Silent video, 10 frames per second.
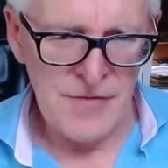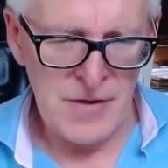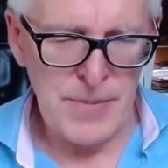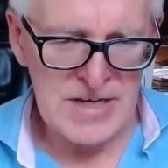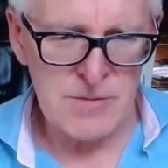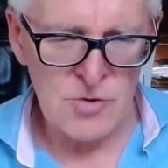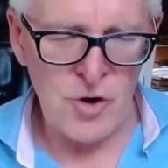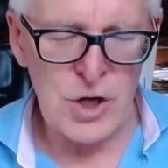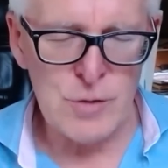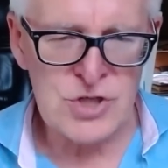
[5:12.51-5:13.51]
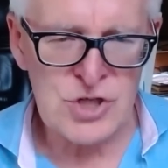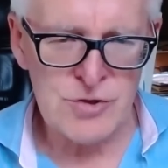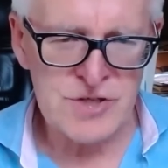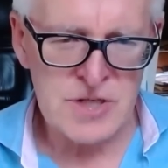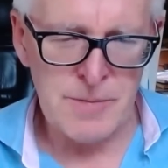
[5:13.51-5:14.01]
There'll be some great
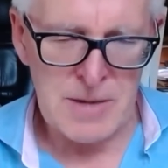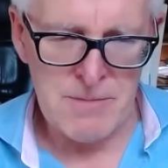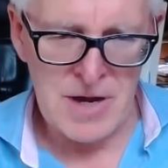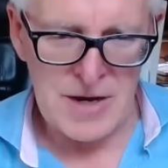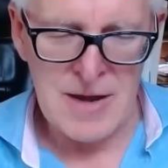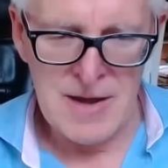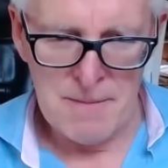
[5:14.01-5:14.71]
opportunities to make money.